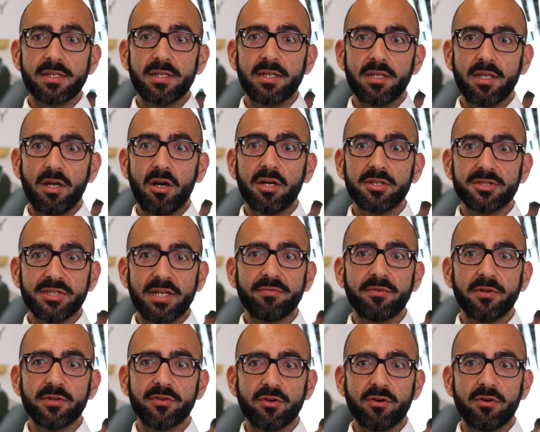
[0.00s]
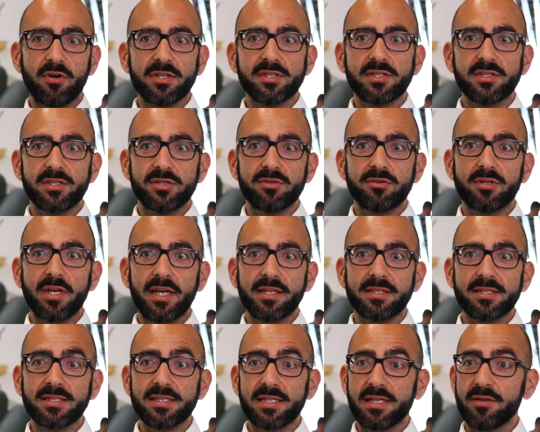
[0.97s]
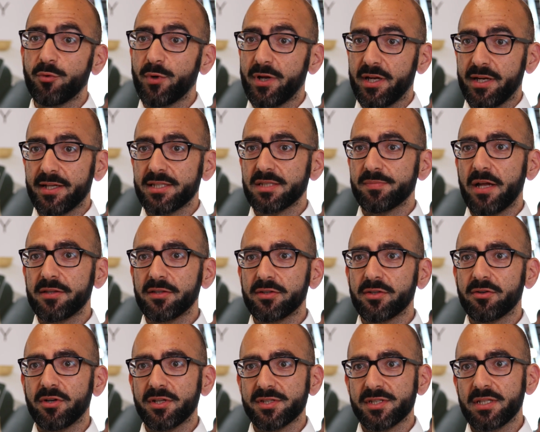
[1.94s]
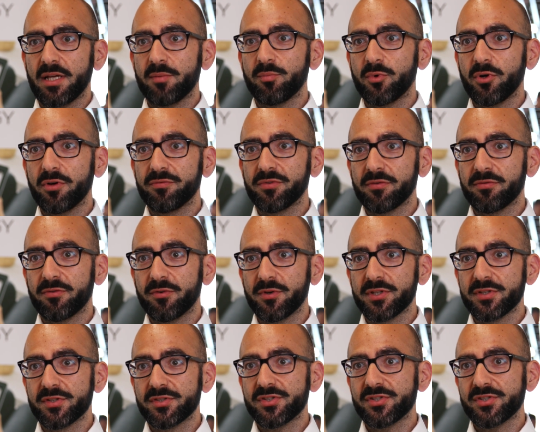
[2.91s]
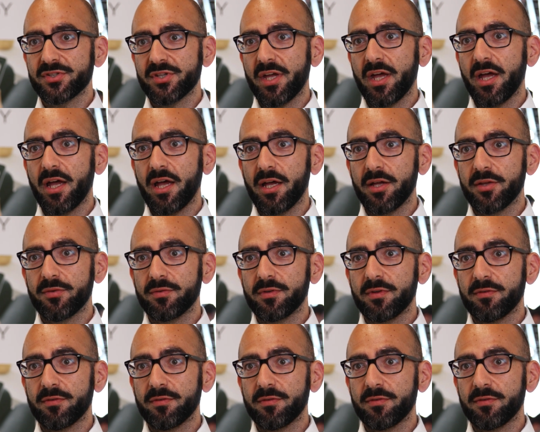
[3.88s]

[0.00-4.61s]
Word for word: a large effort across the UK to see if we can expand it across a number of different, uh,